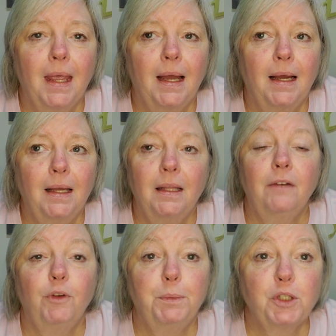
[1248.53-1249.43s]
Uh, and then
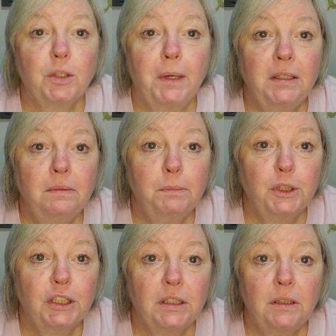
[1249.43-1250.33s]
if you push the button,
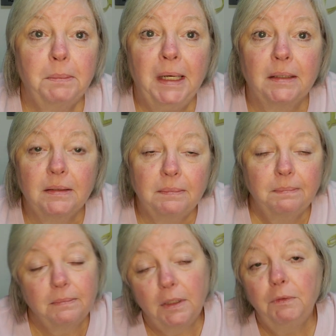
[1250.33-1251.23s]
push the little bell.
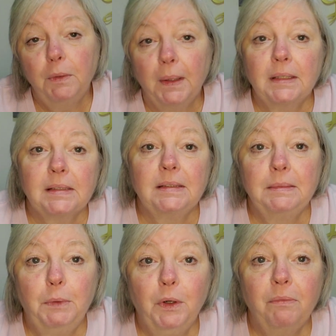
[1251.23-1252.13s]
If you want to see
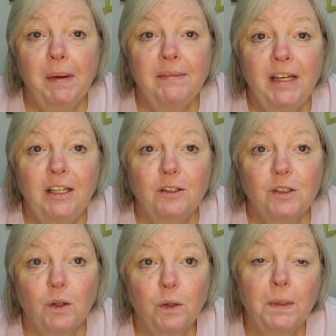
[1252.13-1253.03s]
more of my videos
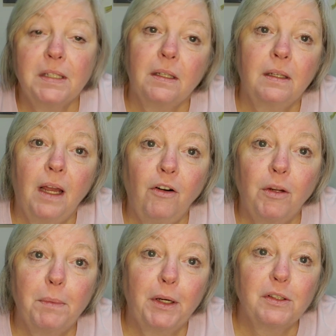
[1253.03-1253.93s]
or the rest of the yarn
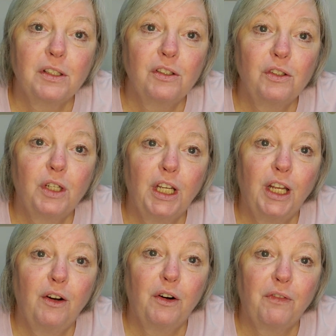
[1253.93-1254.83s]
comparisons, you can get
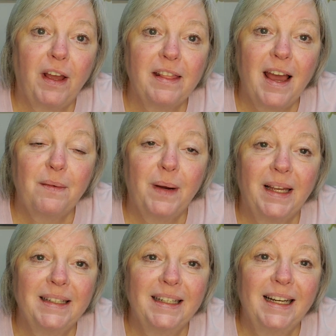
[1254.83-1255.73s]
notified that way.
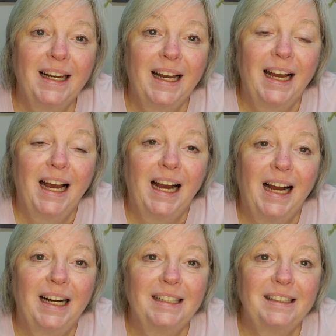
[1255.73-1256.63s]

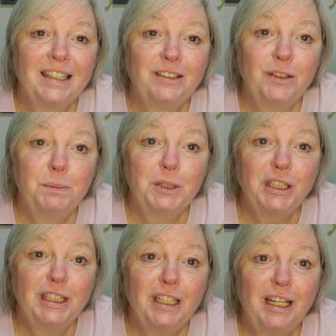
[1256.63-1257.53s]
Uh, I do
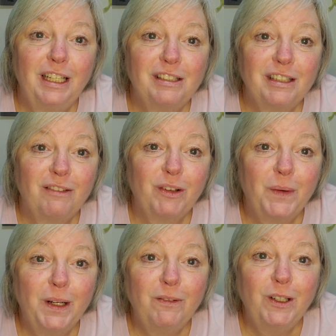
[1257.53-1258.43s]
appreciate each and every
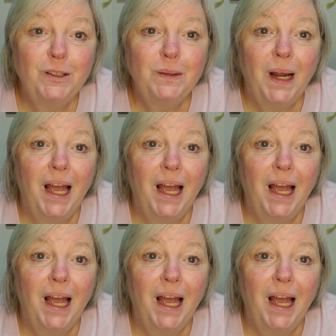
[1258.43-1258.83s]
one of you.